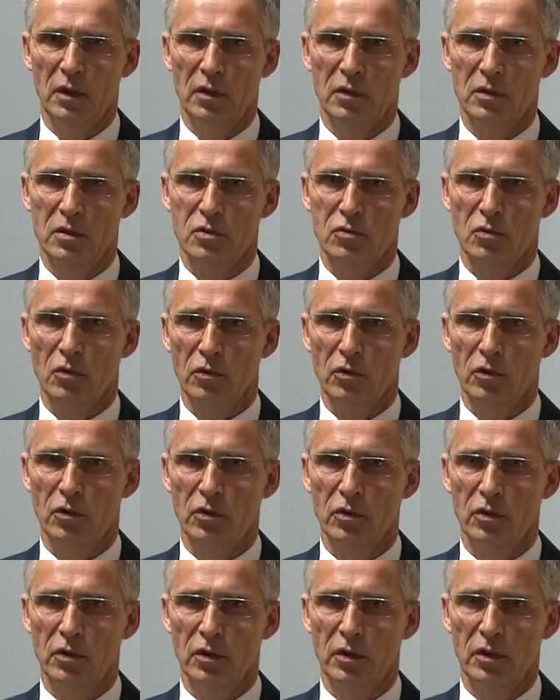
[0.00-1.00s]

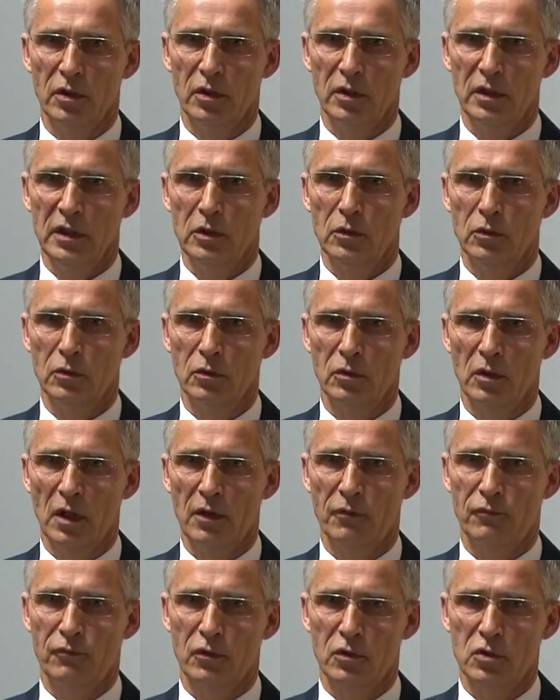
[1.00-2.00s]
stronger EU
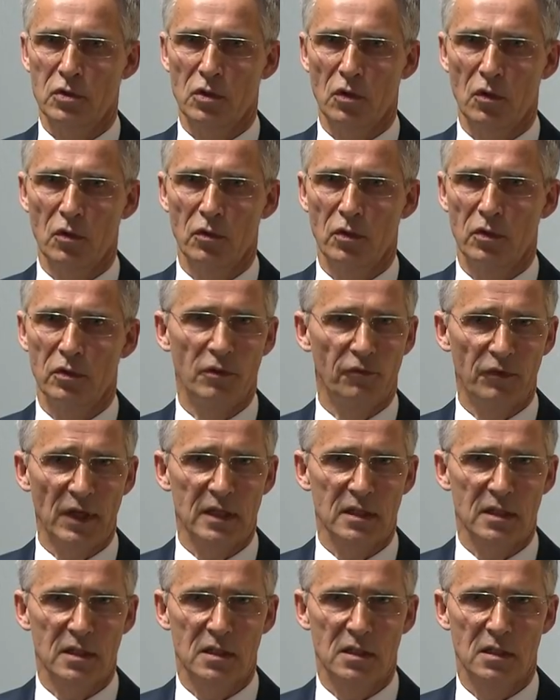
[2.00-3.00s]
efforts on
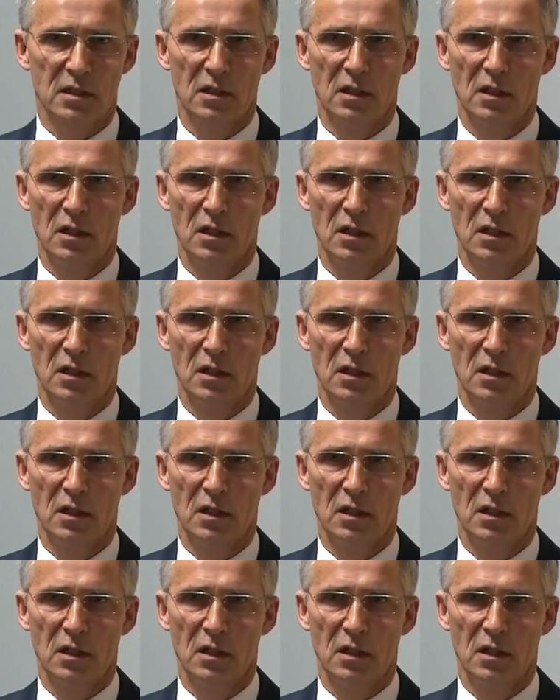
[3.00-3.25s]
defense,